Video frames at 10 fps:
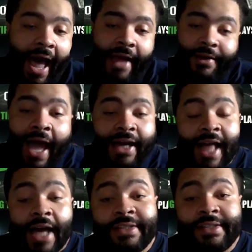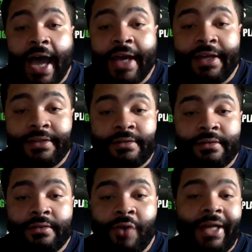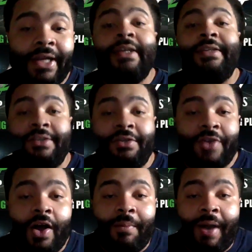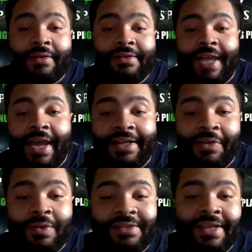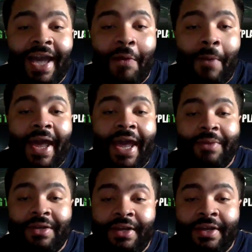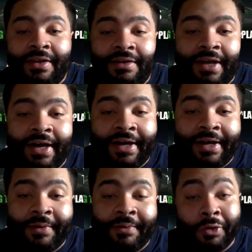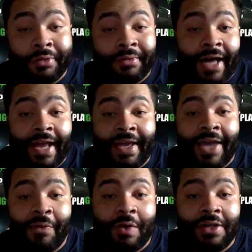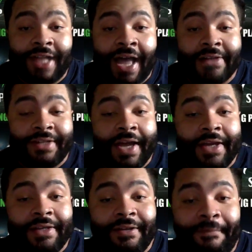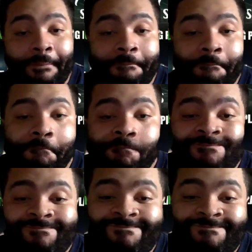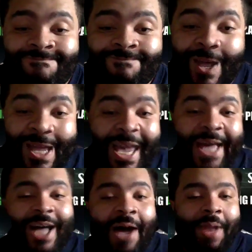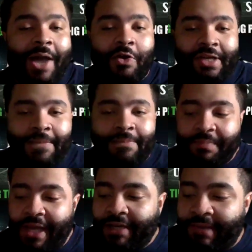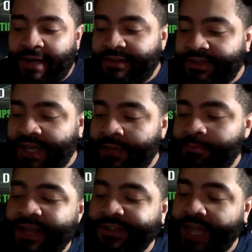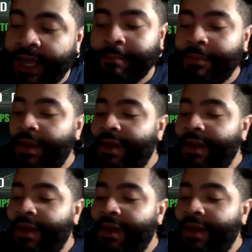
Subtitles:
Not a lot of science. Do I need to continue to talk about this game? Did we see how Miami did? How that game was last night? Yeah, I'm not going to keep explaining about this game. Next game,